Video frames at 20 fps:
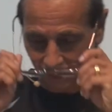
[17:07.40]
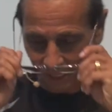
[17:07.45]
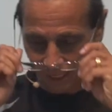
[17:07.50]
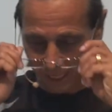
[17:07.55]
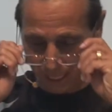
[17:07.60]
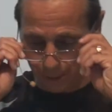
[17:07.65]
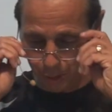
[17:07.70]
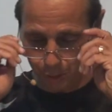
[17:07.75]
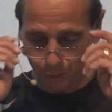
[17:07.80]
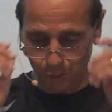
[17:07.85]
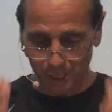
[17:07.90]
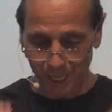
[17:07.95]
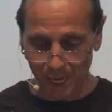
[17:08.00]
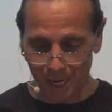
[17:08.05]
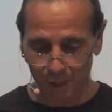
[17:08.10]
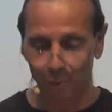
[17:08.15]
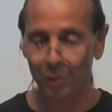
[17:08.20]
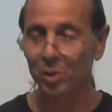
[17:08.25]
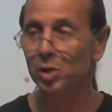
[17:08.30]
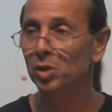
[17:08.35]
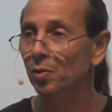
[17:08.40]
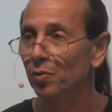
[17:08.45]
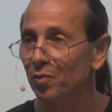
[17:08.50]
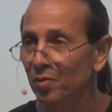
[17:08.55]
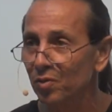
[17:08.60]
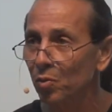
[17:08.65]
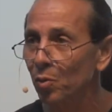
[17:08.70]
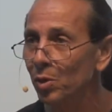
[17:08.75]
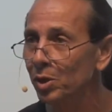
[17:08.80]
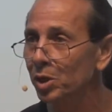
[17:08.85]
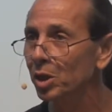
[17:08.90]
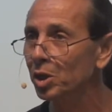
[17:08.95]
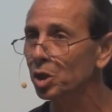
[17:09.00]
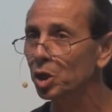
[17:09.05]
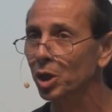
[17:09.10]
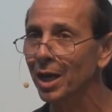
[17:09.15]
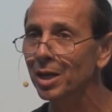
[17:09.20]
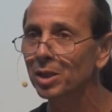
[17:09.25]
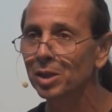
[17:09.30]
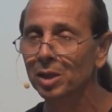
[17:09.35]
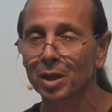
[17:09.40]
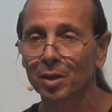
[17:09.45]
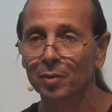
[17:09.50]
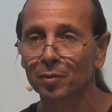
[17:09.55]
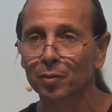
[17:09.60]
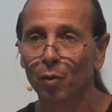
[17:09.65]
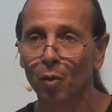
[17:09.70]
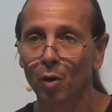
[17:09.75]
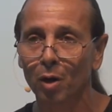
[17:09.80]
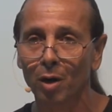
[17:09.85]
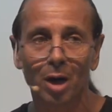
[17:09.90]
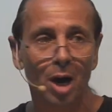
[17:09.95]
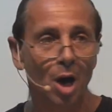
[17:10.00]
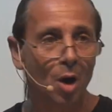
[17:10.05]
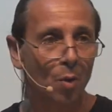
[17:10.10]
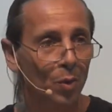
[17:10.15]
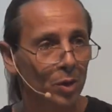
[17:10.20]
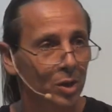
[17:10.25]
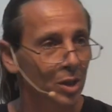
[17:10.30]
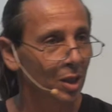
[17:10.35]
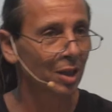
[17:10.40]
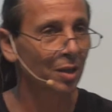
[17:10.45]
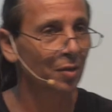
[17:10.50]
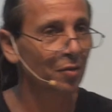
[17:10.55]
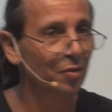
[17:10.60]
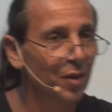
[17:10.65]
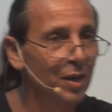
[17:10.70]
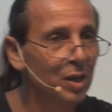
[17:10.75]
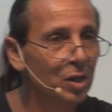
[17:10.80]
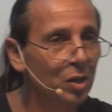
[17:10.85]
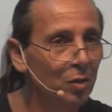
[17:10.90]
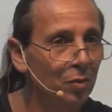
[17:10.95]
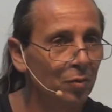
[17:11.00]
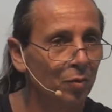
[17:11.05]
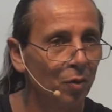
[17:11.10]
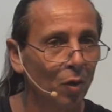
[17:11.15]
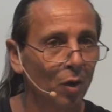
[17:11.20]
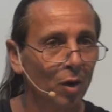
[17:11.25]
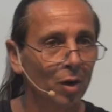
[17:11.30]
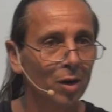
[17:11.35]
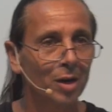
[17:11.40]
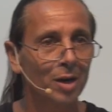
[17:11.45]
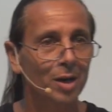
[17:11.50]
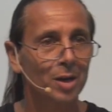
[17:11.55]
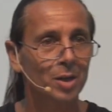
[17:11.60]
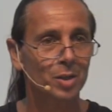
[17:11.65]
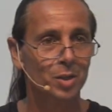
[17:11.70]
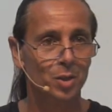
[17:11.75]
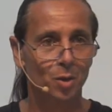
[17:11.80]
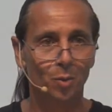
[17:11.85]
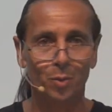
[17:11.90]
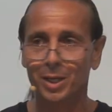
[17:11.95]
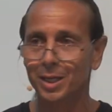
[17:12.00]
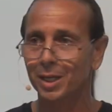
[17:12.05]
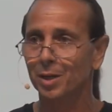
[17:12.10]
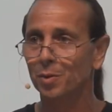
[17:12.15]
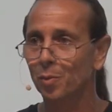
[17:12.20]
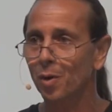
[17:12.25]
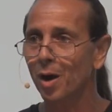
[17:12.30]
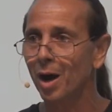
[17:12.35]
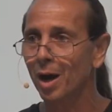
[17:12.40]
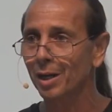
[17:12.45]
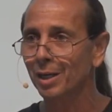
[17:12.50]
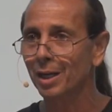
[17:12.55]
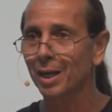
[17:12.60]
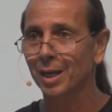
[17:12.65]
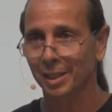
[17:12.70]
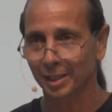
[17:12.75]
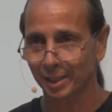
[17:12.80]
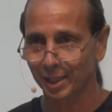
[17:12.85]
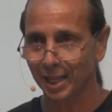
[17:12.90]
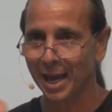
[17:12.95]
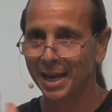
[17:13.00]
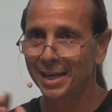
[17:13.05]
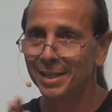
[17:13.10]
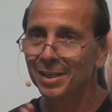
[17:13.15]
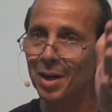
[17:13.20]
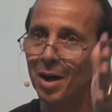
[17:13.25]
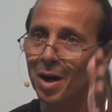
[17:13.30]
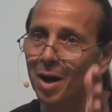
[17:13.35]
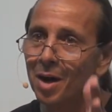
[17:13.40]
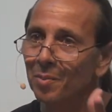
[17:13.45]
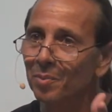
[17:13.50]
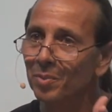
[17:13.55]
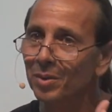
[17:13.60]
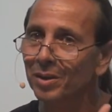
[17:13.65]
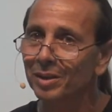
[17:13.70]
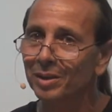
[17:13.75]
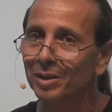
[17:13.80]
And that's okay. What's the, what's the chastening for? What's the conviction for? So we get what? Lined up.